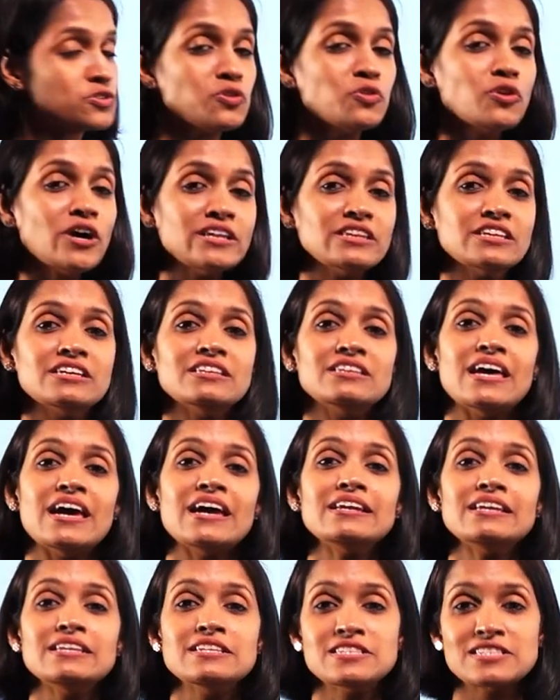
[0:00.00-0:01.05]
go other
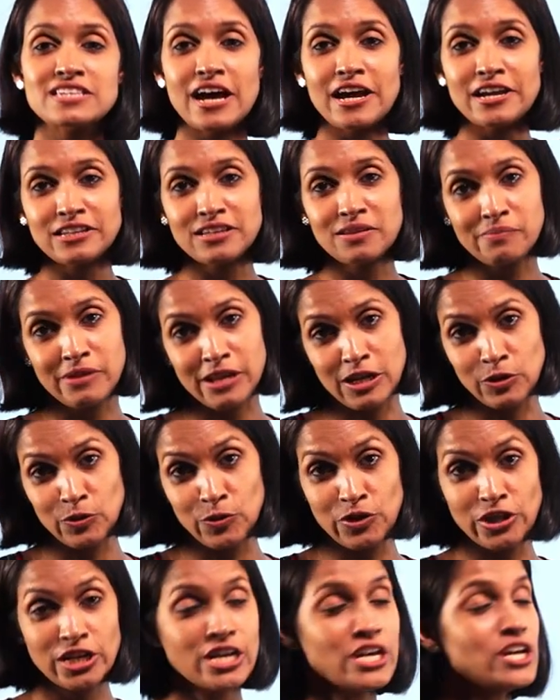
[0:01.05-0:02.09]
than inside the
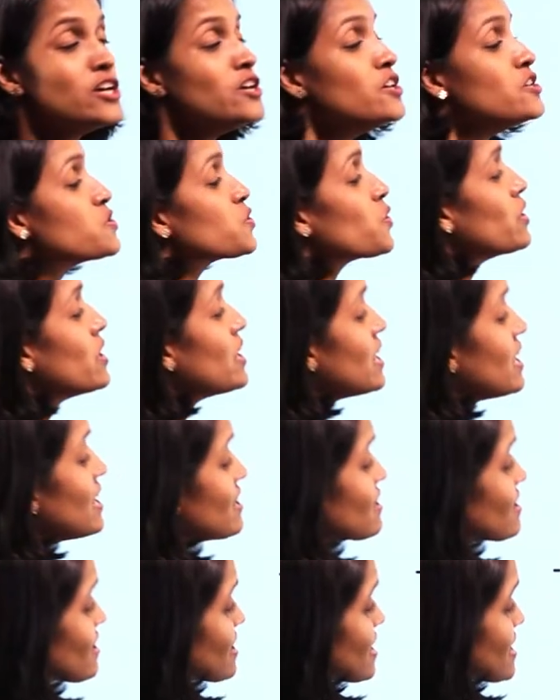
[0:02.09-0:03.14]
balloon. So the
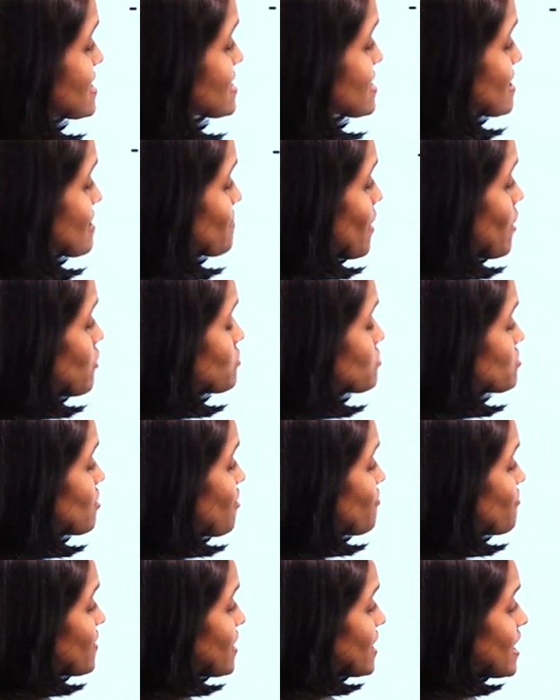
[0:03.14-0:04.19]
increased amount
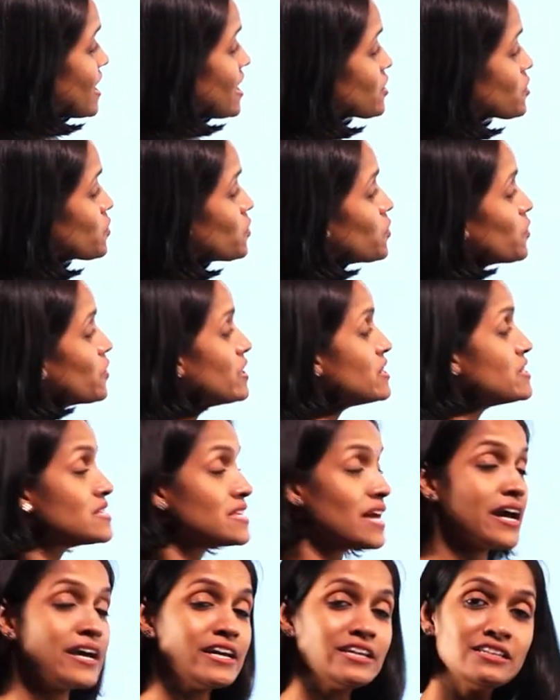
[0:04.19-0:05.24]
of air goes
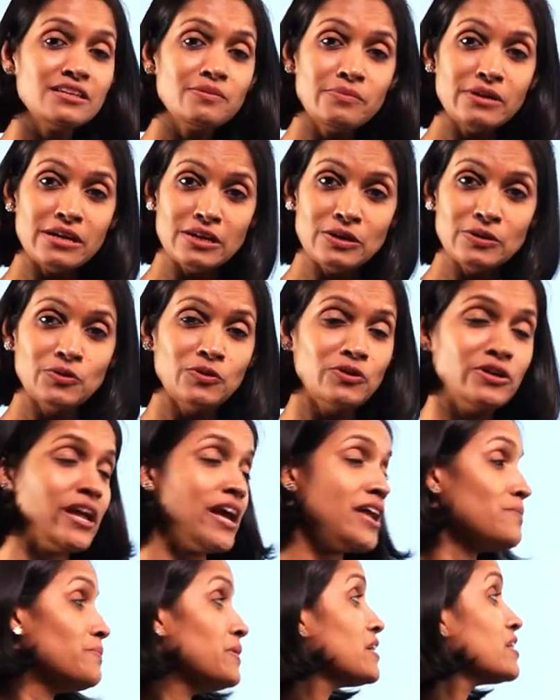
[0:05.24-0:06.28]
inside the balloon,
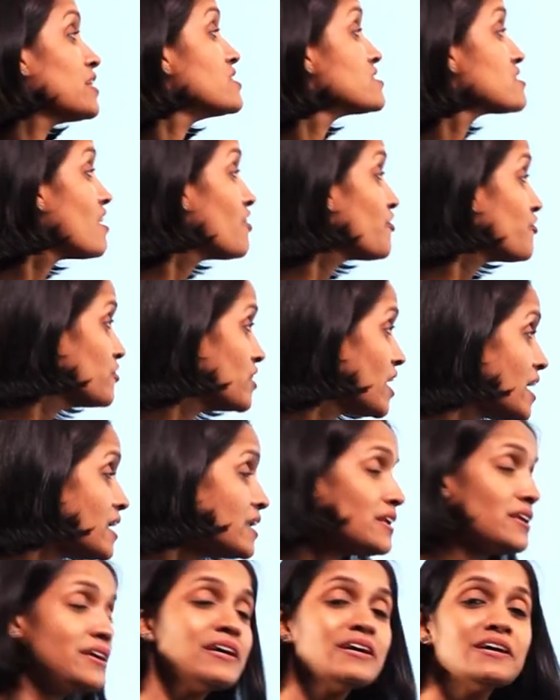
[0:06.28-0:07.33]
and because of
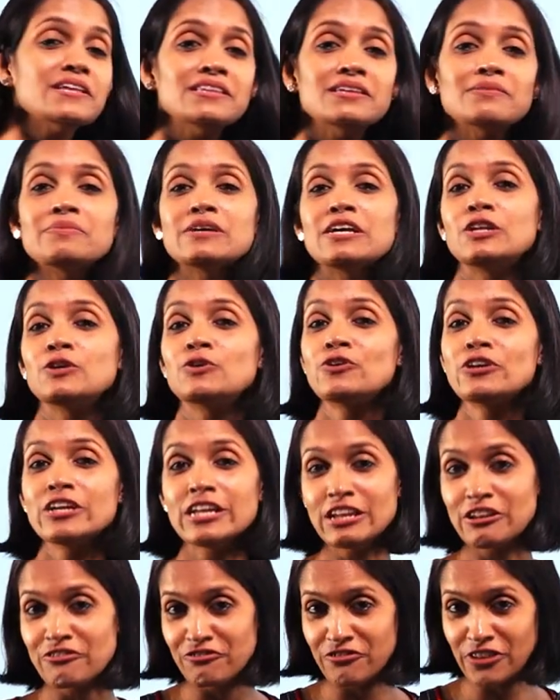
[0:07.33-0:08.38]
that, the balloon
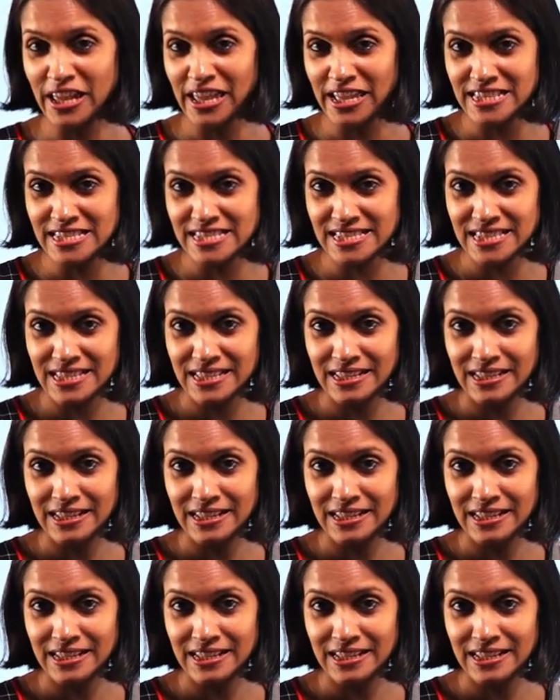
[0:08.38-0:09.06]
inflates.